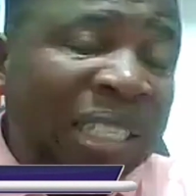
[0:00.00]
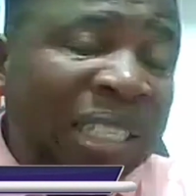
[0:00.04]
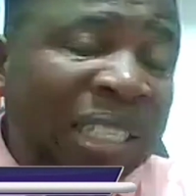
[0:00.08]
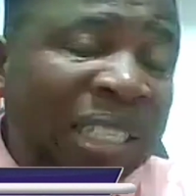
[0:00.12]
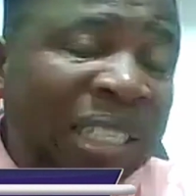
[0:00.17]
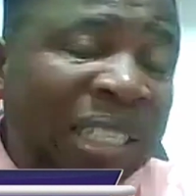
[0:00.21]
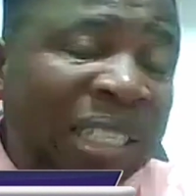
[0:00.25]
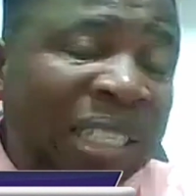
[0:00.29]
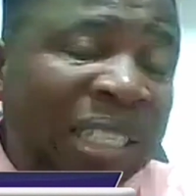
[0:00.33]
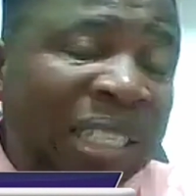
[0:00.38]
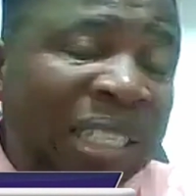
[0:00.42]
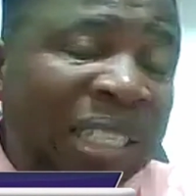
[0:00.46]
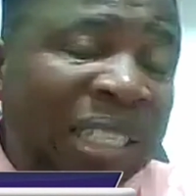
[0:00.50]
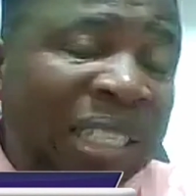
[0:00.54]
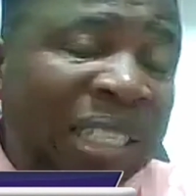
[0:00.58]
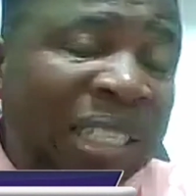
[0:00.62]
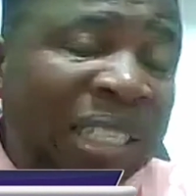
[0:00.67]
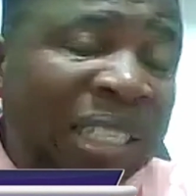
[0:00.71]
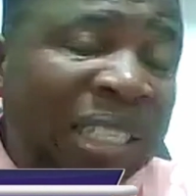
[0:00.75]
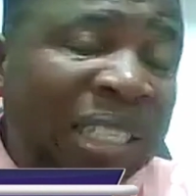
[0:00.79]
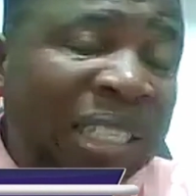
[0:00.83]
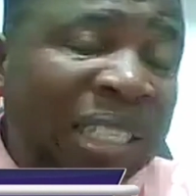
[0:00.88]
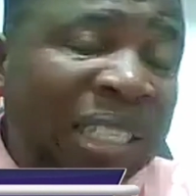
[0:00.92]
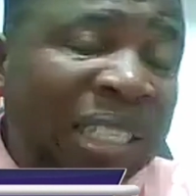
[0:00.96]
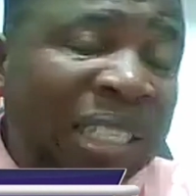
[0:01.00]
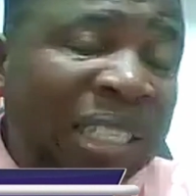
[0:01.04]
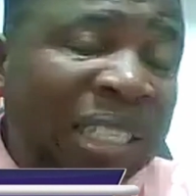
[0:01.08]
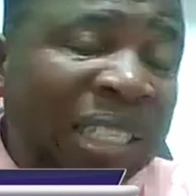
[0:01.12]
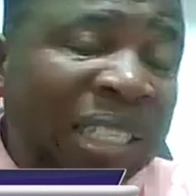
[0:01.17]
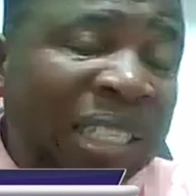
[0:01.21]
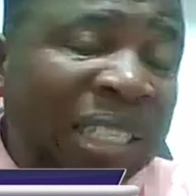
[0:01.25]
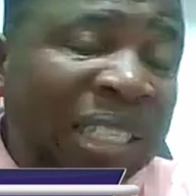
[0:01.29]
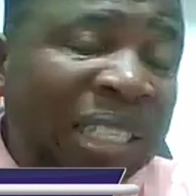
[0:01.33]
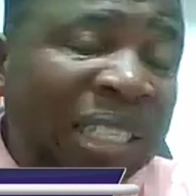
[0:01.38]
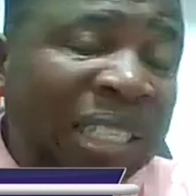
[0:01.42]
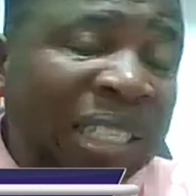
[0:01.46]
thought we'd be doing something up to
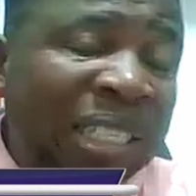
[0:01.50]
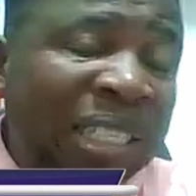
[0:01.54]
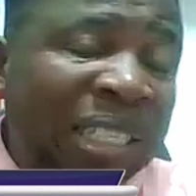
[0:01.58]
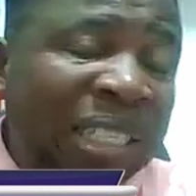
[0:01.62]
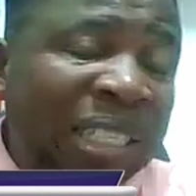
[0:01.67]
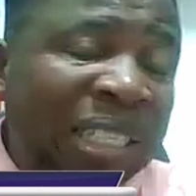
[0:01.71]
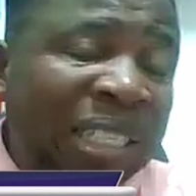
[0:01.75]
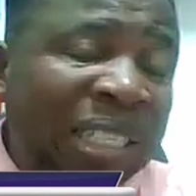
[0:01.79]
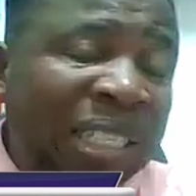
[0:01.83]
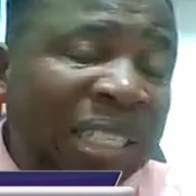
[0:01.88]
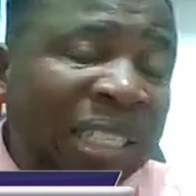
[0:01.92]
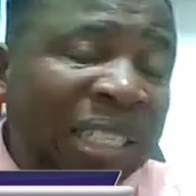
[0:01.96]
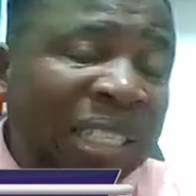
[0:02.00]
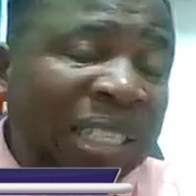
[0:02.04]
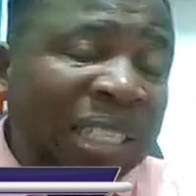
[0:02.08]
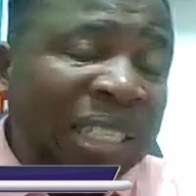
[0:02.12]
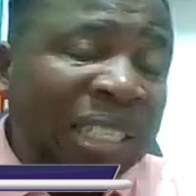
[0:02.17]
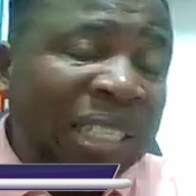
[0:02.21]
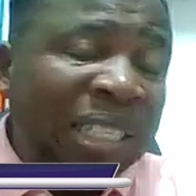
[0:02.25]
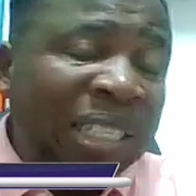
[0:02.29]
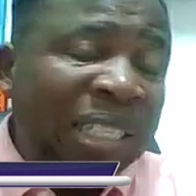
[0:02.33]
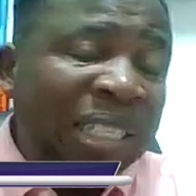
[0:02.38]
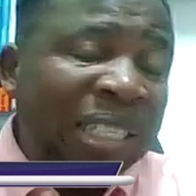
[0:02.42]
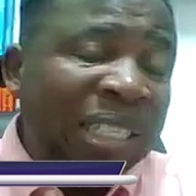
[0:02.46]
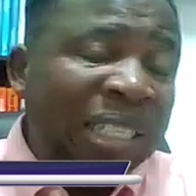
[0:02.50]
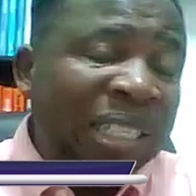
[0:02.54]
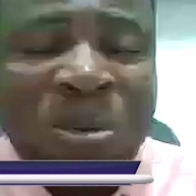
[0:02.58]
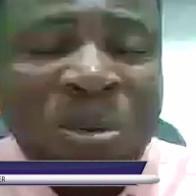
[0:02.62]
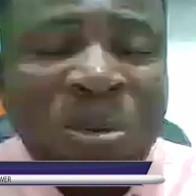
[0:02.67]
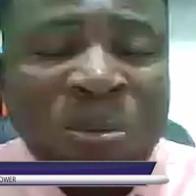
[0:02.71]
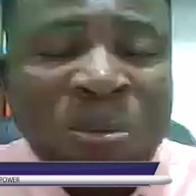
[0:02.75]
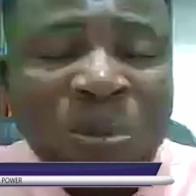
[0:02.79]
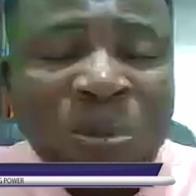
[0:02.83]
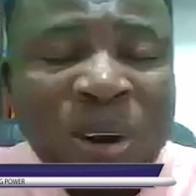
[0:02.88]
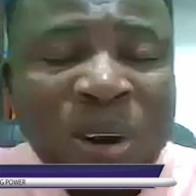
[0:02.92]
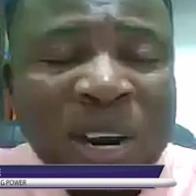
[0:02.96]
like 50 to
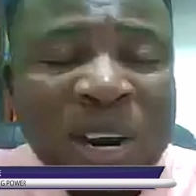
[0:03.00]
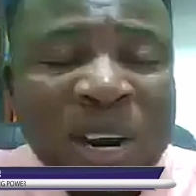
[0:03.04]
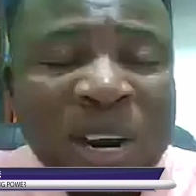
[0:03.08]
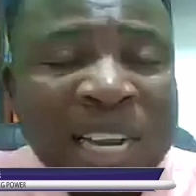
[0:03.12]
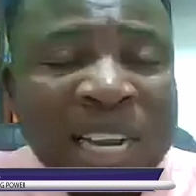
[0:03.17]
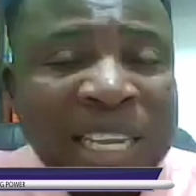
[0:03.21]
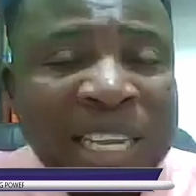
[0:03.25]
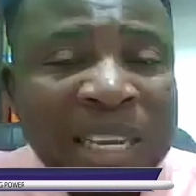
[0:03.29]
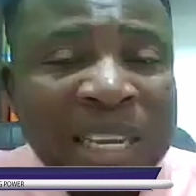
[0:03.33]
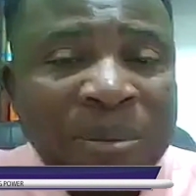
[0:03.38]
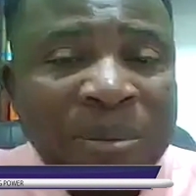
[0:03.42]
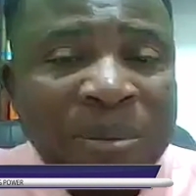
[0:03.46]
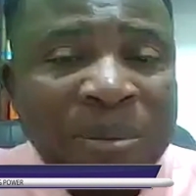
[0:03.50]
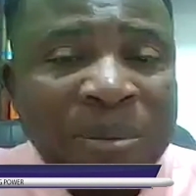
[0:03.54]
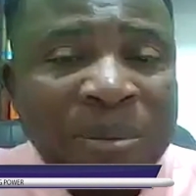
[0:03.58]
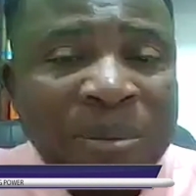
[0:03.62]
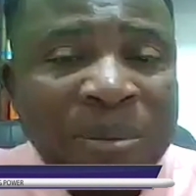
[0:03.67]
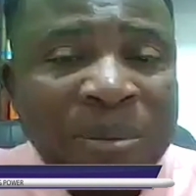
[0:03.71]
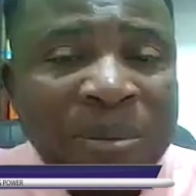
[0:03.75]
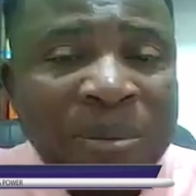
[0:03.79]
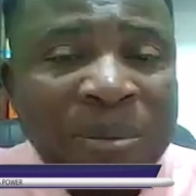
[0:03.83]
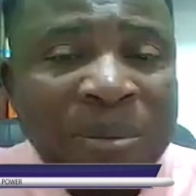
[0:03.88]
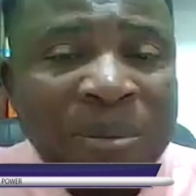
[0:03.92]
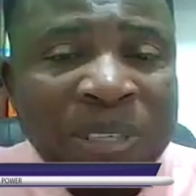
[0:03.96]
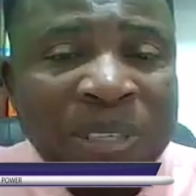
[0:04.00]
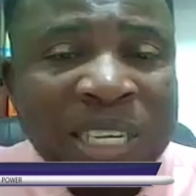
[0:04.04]
60% in terms of food inflation.